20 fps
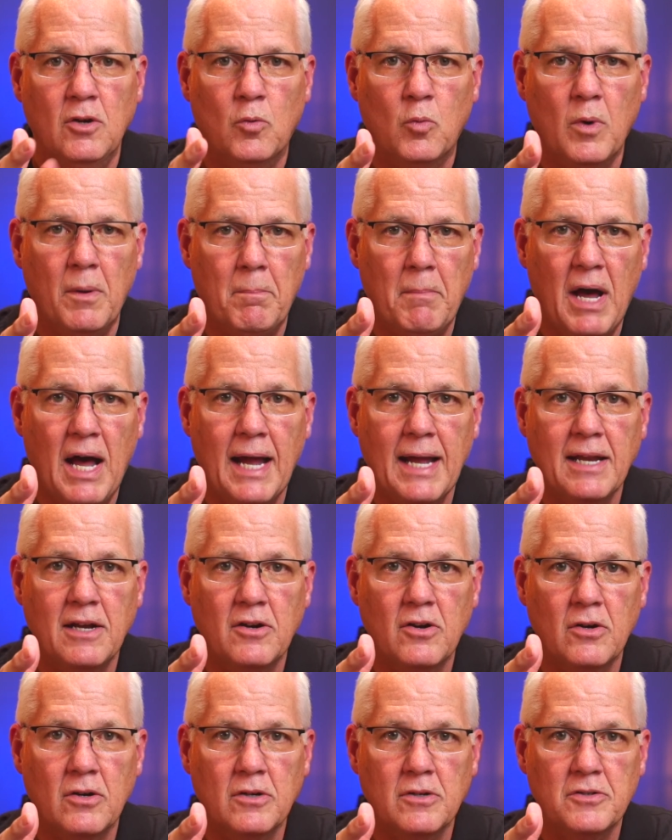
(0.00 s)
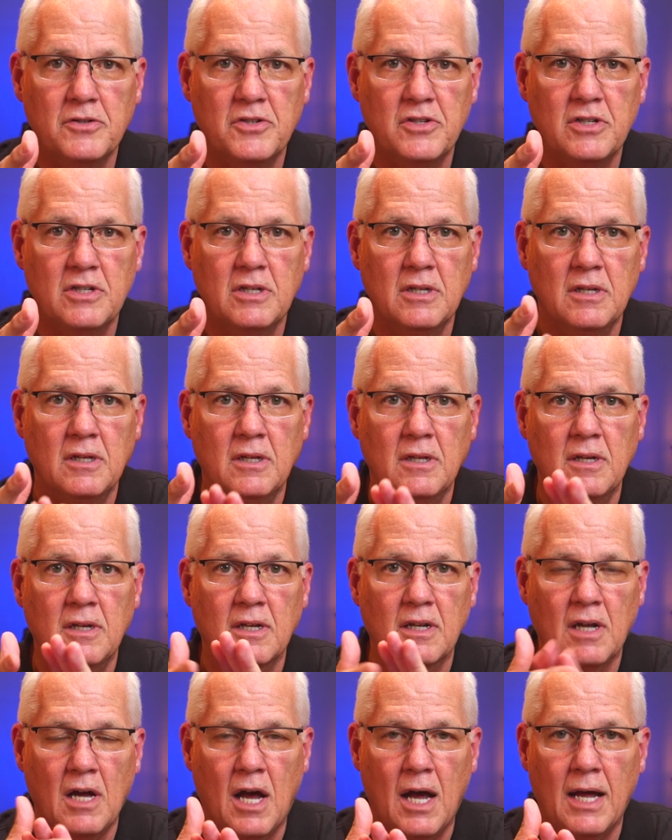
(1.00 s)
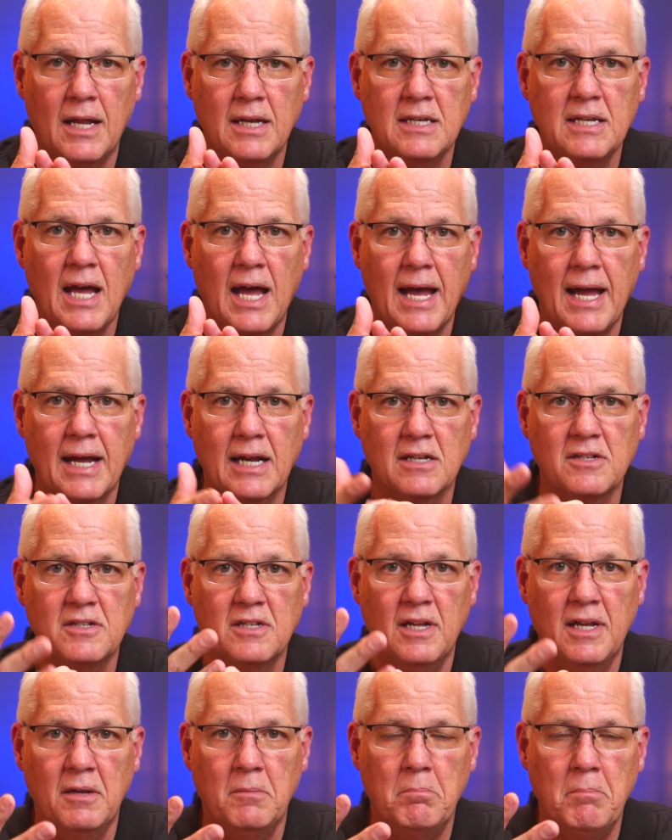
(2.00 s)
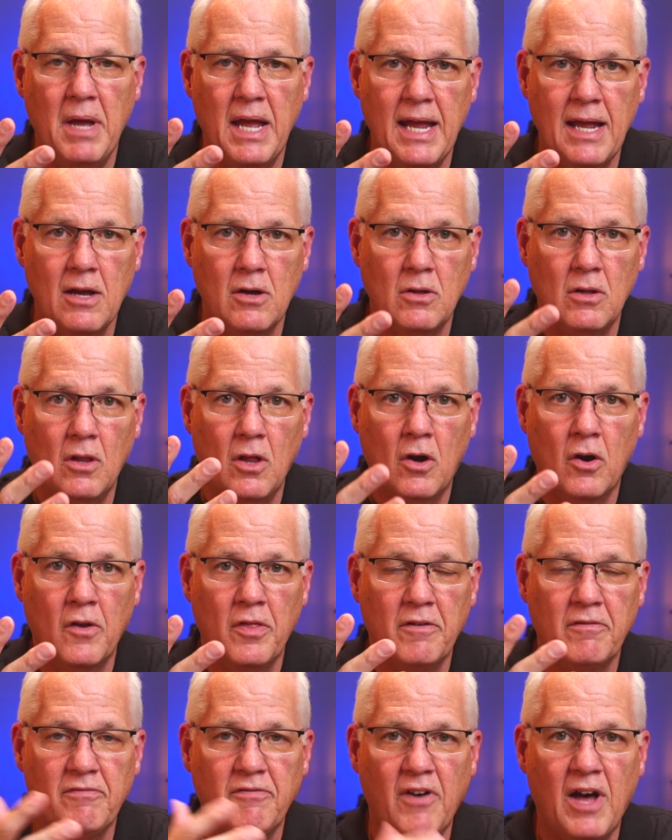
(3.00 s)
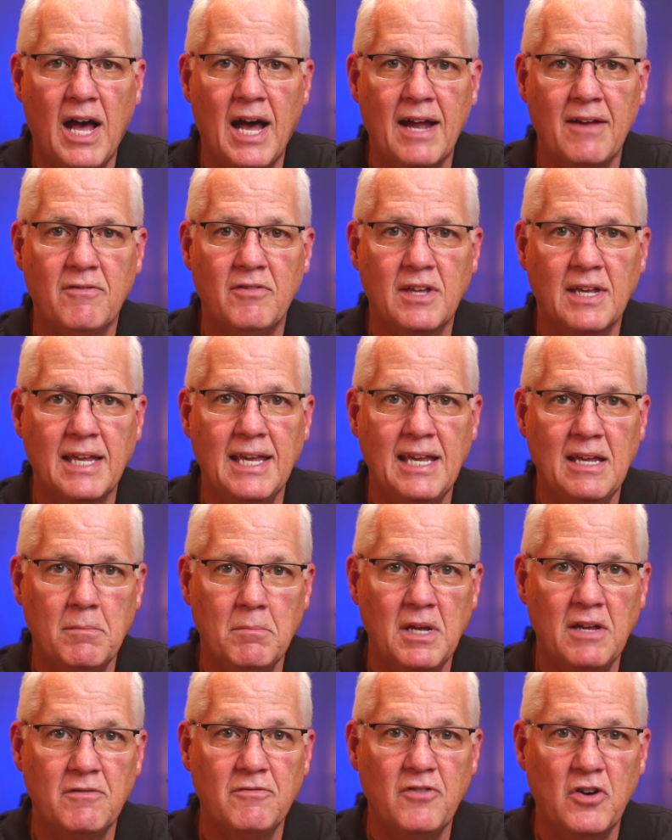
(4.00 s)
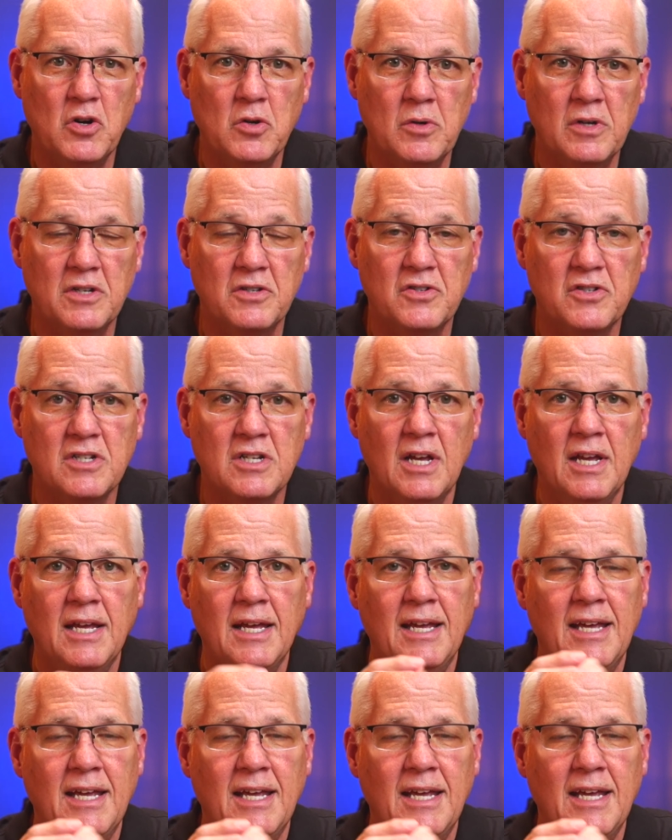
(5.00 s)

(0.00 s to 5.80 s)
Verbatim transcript: Reminders, Contacts, and Mail are the 5 that keep me focused.